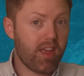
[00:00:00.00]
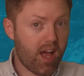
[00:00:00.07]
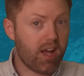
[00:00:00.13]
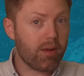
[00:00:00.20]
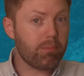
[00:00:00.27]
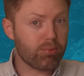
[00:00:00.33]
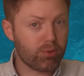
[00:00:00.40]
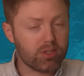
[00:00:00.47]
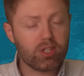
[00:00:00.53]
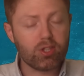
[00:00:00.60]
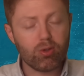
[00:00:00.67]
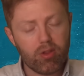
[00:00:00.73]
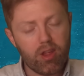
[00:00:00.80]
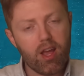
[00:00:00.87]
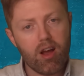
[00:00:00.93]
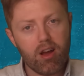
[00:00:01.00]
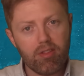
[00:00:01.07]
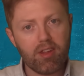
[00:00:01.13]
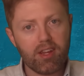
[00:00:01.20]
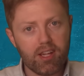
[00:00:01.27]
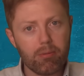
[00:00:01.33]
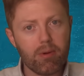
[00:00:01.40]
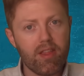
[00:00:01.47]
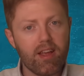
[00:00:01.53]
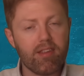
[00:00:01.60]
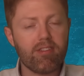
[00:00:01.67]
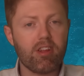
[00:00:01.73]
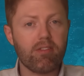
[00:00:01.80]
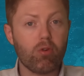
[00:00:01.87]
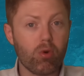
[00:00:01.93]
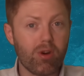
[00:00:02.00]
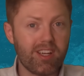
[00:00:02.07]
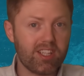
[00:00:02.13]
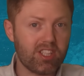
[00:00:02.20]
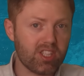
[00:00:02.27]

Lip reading: I'm pretty sure they are thinking about that stuff already in